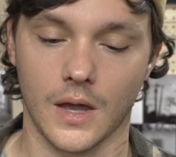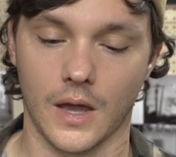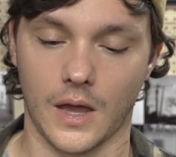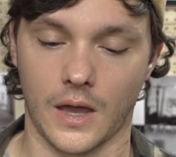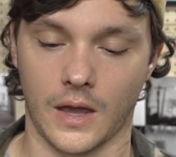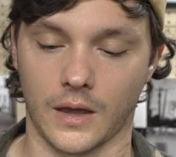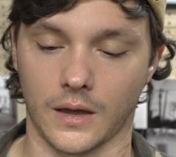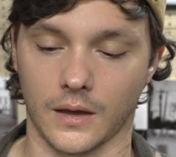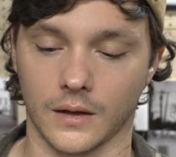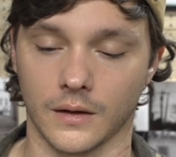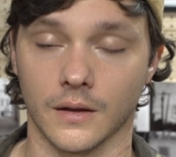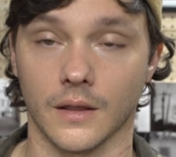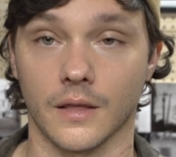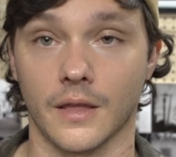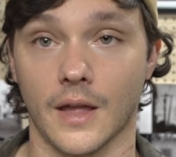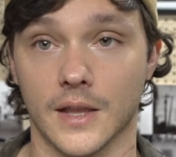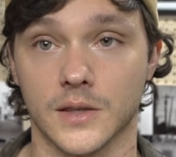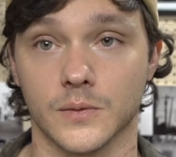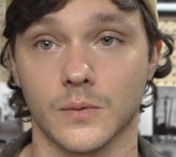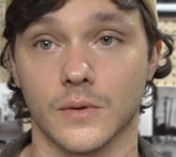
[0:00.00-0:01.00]
and
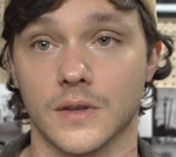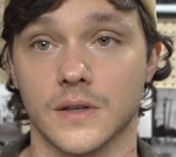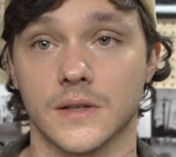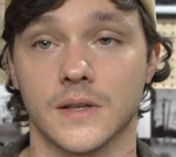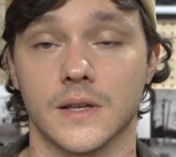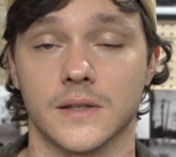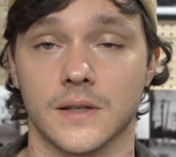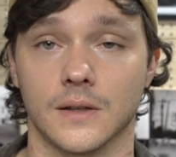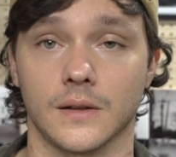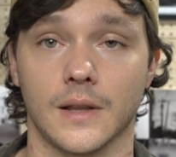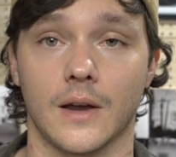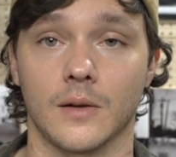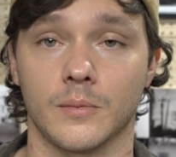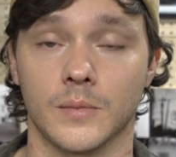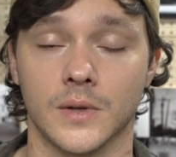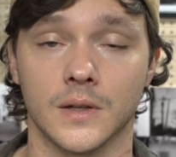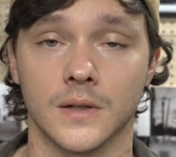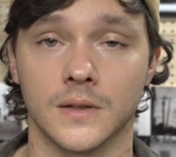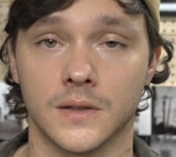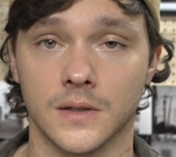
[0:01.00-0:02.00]
that's what this has allowed me
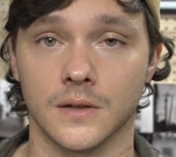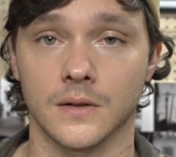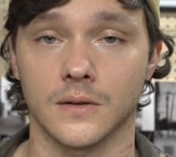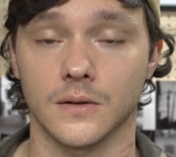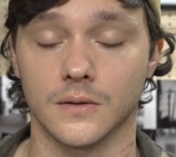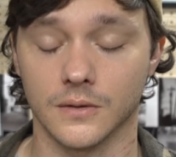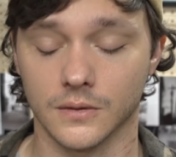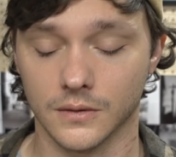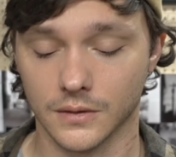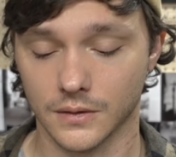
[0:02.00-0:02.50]
to do.